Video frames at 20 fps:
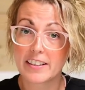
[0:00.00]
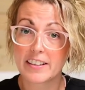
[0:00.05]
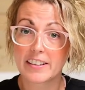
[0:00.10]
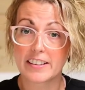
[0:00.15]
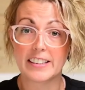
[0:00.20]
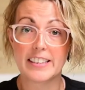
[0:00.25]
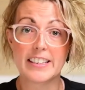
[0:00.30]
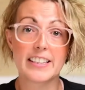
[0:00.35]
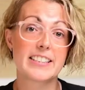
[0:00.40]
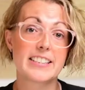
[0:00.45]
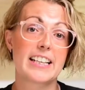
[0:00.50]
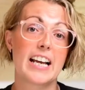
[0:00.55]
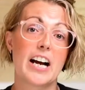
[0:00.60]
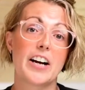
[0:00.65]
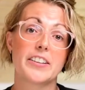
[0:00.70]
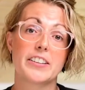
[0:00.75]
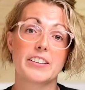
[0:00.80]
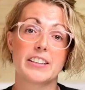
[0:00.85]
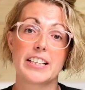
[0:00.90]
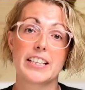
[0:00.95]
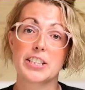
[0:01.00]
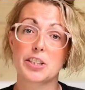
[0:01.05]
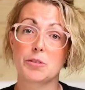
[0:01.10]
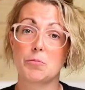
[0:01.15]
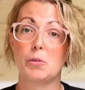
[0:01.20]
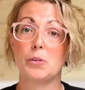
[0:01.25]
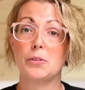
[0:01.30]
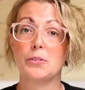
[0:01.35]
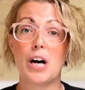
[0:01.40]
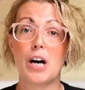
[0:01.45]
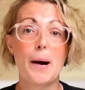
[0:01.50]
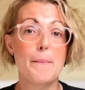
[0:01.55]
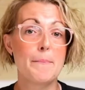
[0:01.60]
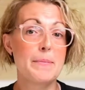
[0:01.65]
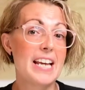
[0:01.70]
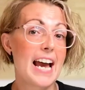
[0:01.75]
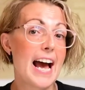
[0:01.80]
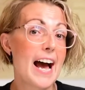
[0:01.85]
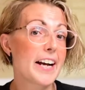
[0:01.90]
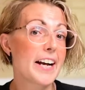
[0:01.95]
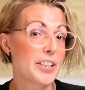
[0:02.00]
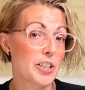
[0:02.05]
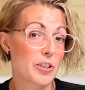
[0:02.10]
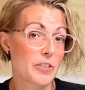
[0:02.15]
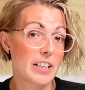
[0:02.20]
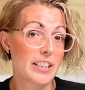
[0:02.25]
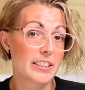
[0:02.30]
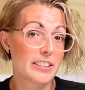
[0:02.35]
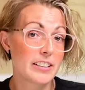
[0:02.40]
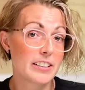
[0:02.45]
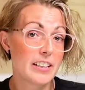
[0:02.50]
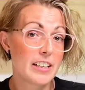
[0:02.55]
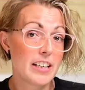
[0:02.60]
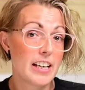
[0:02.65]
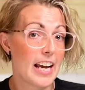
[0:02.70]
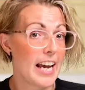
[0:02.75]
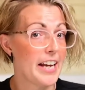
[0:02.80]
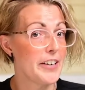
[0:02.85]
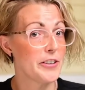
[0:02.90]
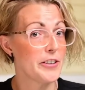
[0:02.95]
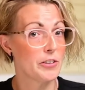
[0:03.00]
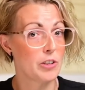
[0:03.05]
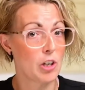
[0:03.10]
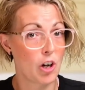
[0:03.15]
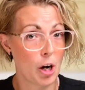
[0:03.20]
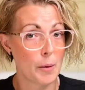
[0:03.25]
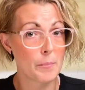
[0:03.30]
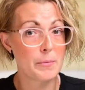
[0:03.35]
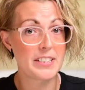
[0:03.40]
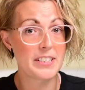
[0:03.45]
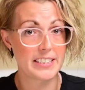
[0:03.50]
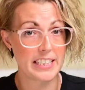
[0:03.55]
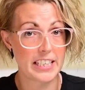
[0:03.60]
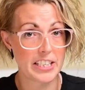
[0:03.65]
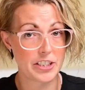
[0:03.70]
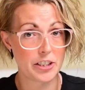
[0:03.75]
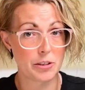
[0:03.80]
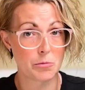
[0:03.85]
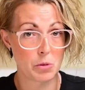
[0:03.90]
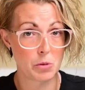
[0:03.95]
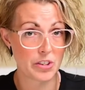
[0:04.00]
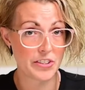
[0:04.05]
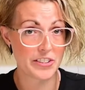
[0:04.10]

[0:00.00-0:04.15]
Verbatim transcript: this calculation will not be accurate and your compensation will